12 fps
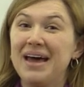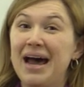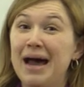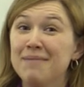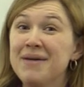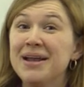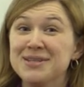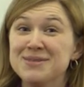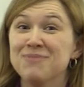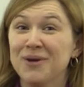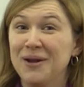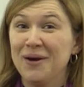I bet it's
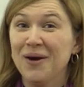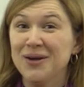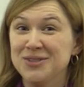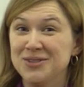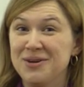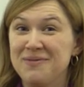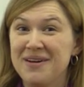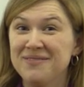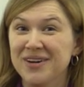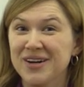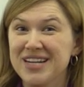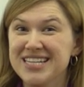pretty hard to
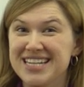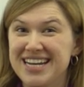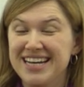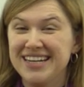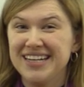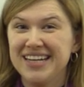remember, isn't it?